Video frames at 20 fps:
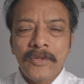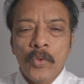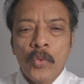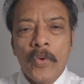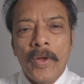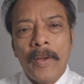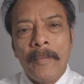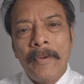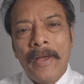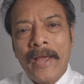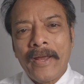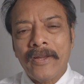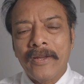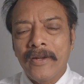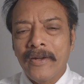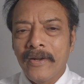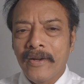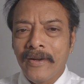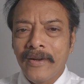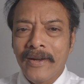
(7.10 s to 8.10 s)
way
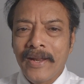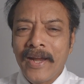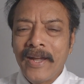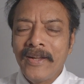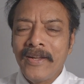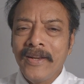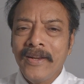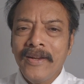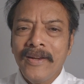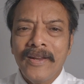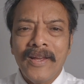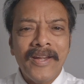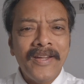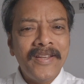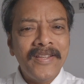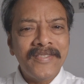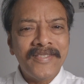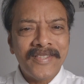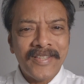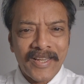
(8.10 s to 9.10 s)
back in
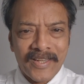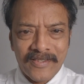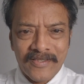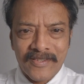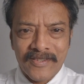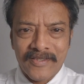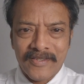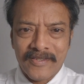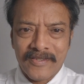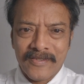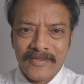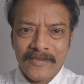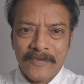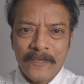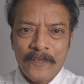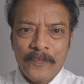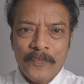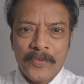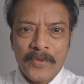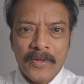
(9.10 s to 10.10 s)
1996
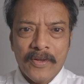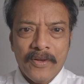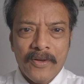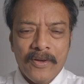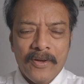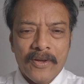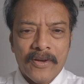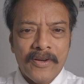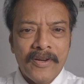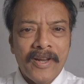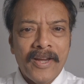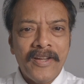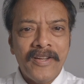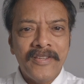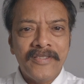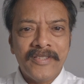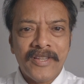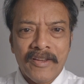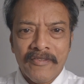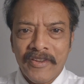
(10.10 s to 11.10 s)
or
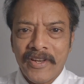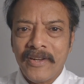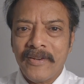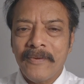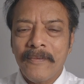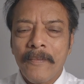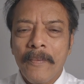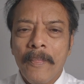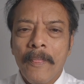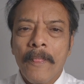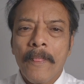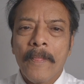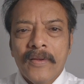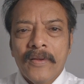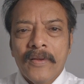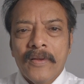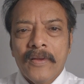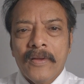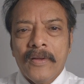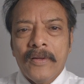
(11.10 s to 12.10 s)
97,
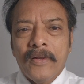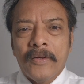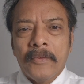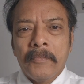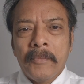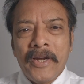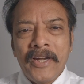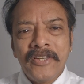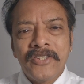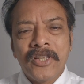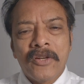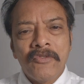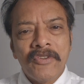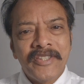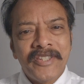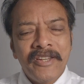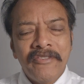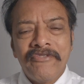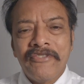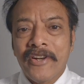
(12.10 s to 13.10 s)
medicine
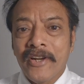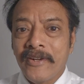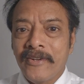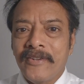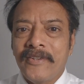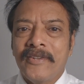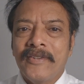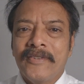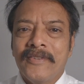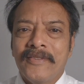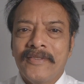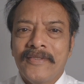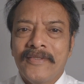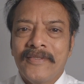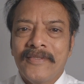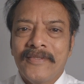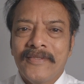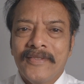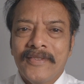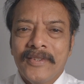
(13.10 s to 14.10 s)
was different.
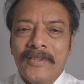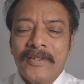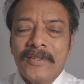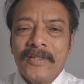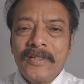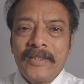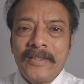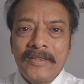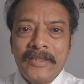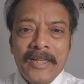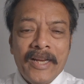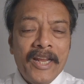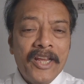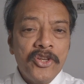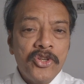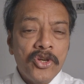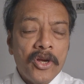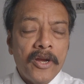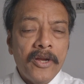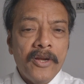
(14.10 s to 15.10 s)
Then I
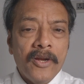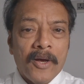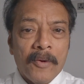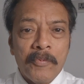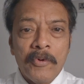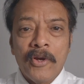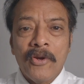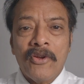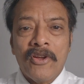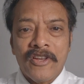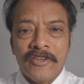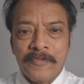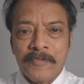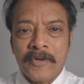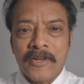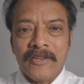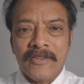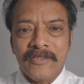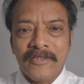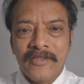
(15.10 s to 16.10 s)
joined Apollo
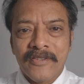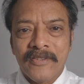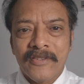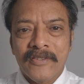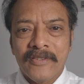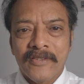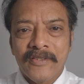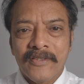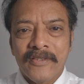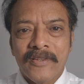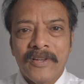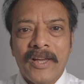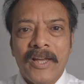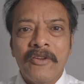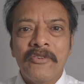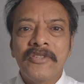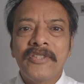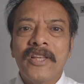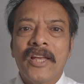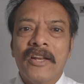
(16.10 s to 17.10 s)
hospitals. I
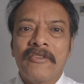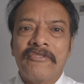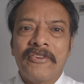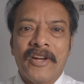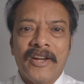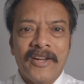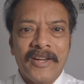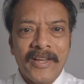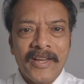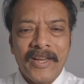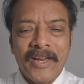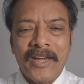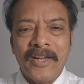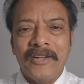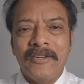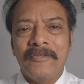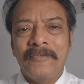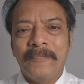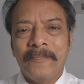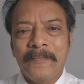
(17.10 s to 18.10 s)
was there for a
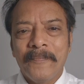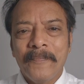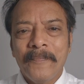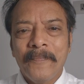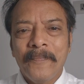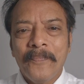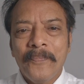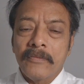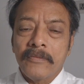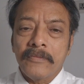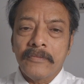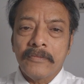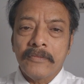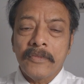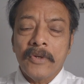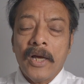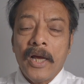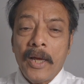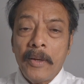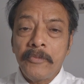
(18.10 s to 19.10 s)
decade.
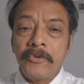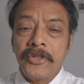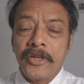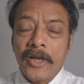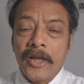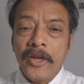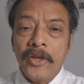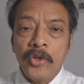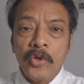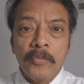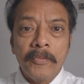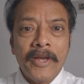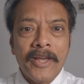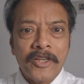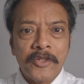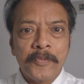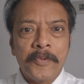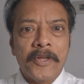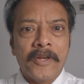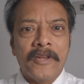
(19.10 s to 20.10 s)
I am sharing you my
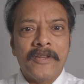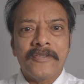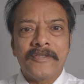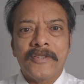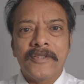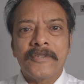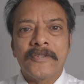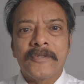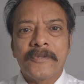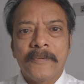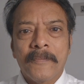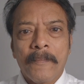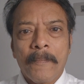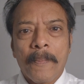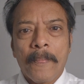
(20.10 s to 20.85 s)
experiences.